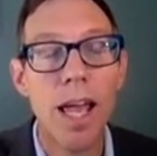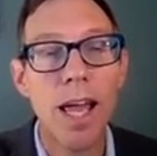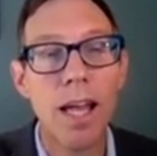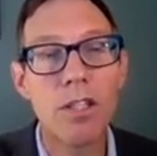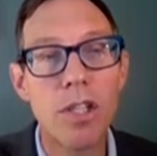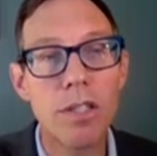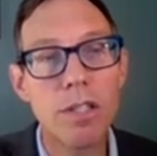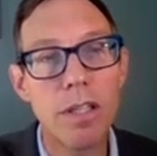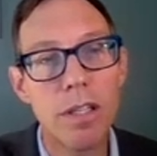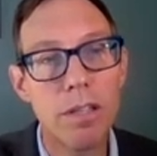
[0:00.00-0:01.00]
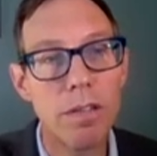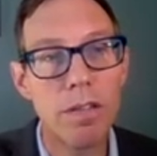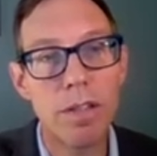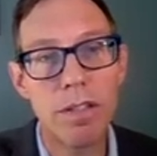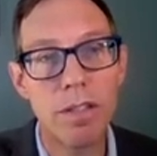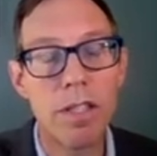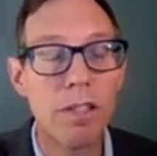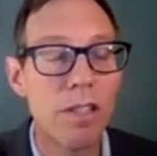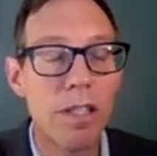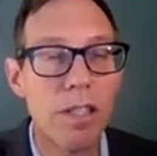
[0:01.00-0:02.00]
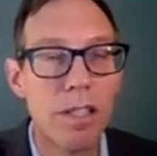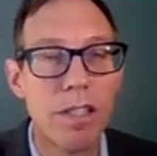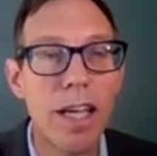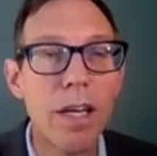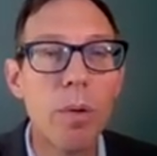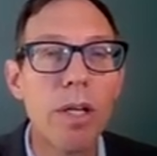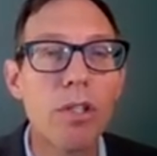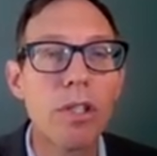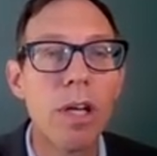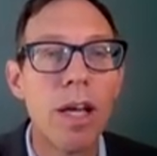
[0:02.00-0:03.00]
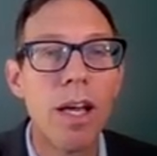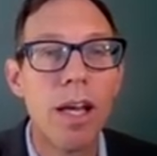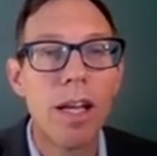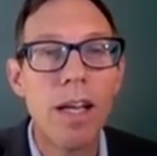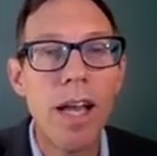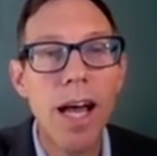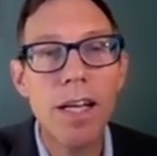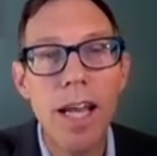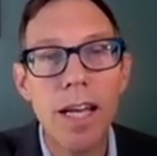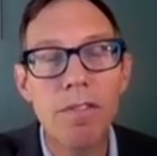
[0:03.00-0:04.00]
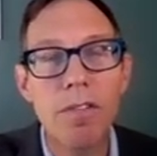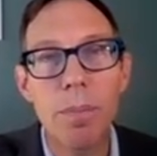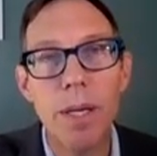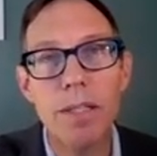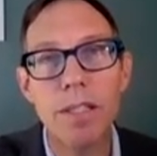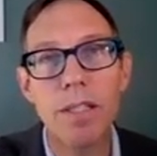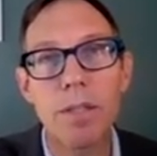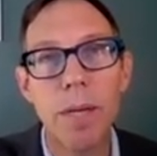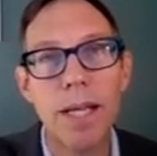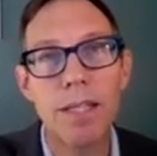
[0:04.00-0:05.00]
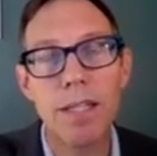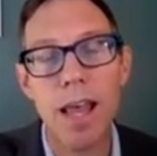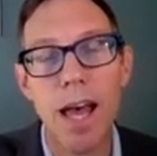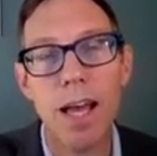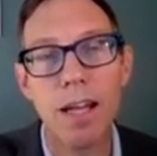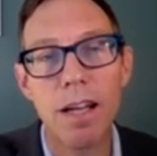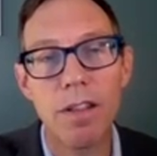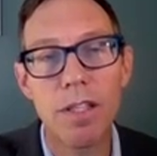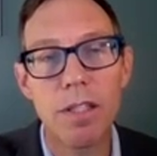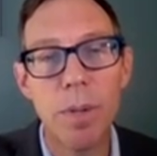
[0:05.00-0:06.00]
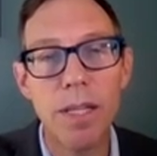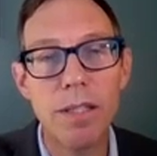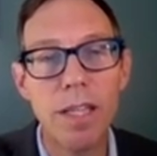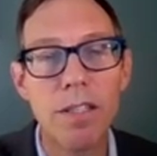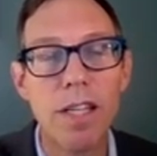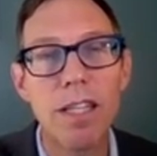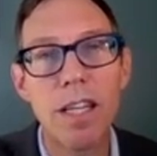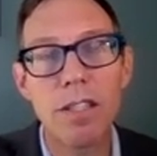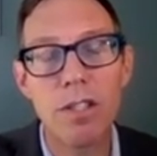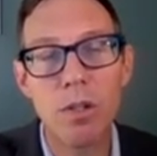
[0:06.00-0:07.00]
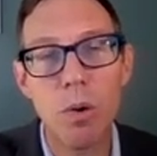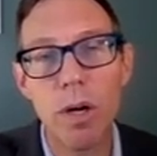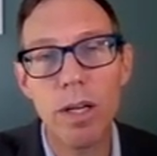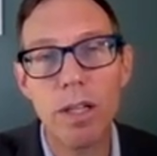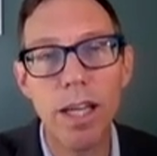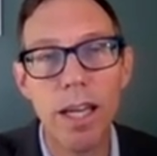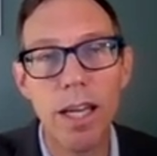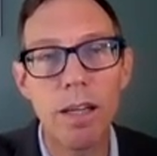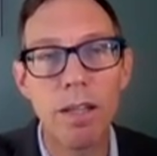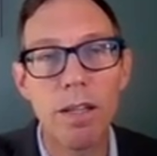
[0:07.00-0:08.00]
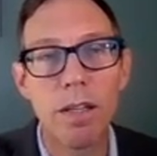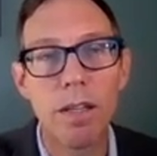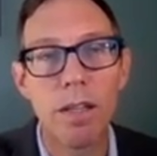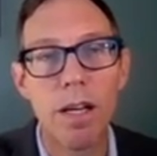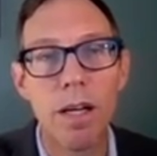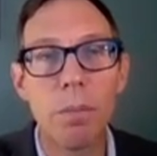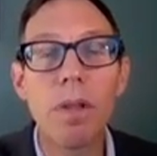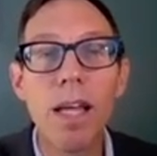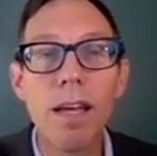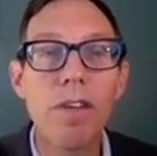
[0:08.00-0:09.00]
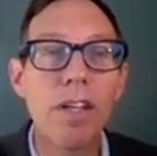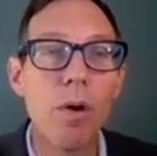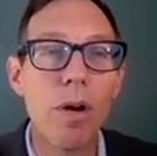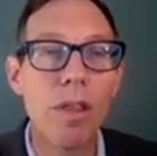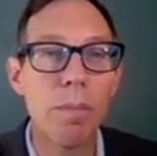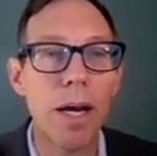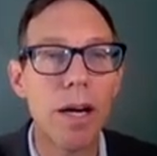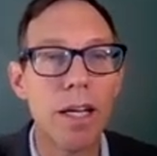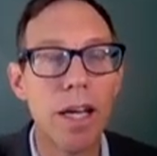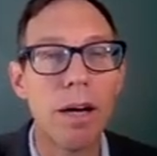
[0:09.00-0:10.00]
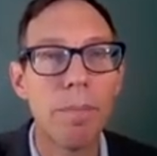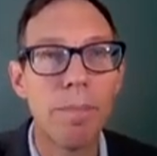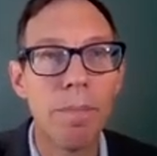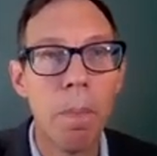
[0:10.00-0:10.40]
And just to distinguish, non-native species means that the species didn't historically live in North America.